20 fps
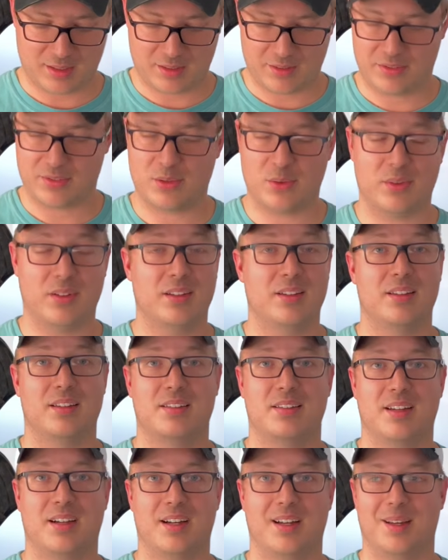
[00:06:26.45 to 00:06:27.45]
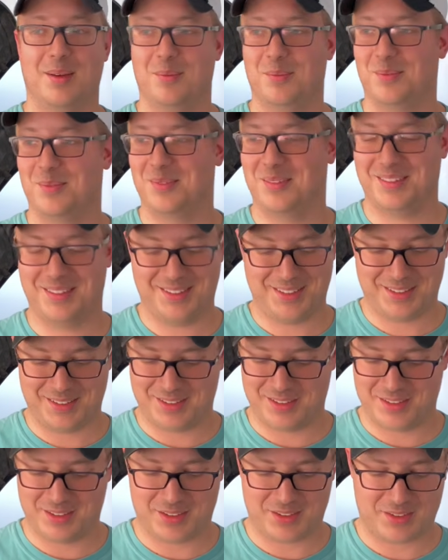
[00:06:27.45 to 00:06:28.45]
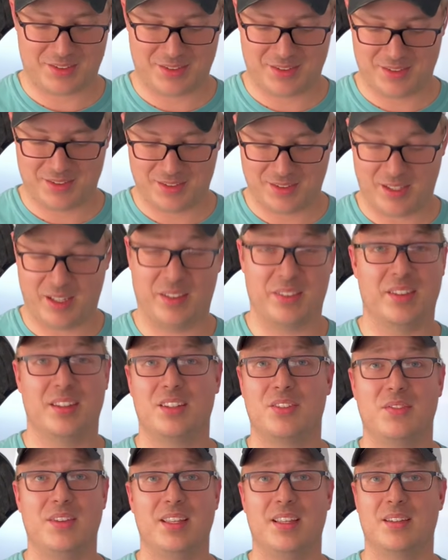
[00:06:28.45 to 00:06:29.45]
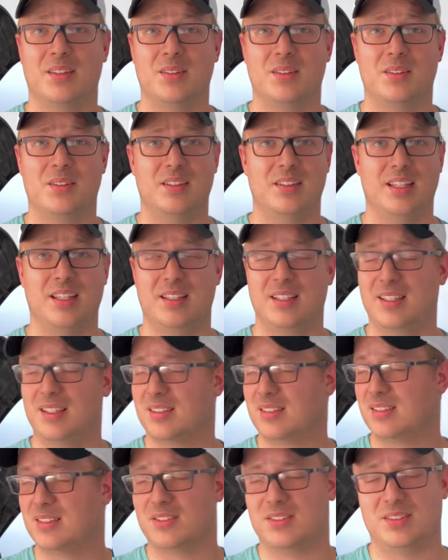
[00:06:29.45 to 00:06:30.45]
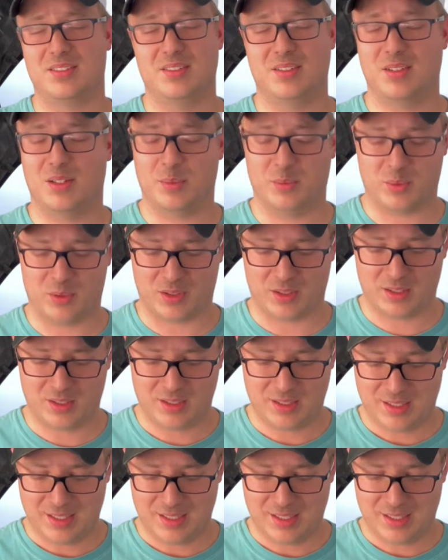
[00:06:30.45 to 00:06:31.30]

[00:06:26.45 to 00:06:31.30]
for real this time, just on this vehicle at least, just no more.